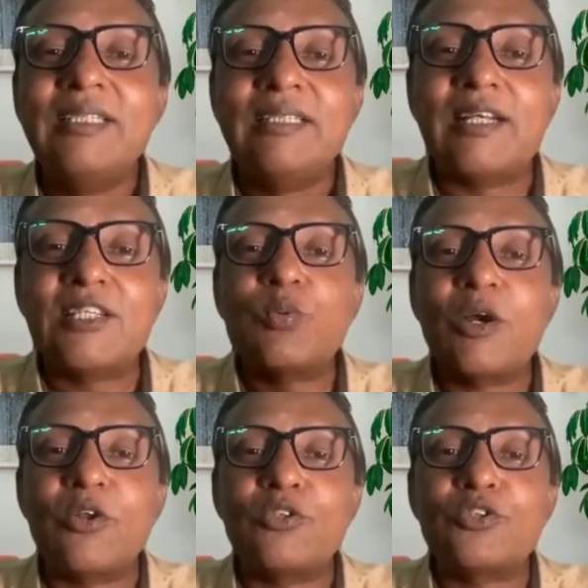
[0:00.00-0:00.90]
That is
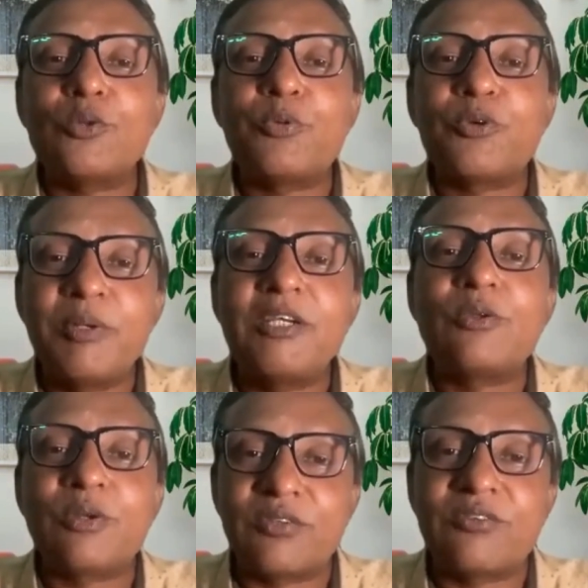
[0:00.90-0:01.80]
what also put me
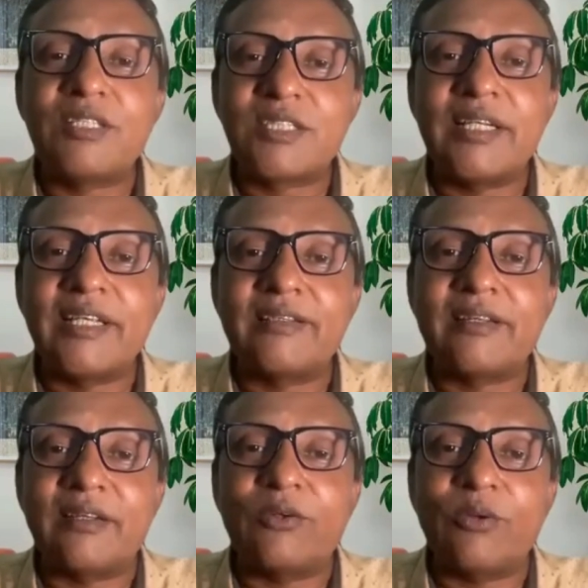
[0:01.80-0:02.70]
into research later.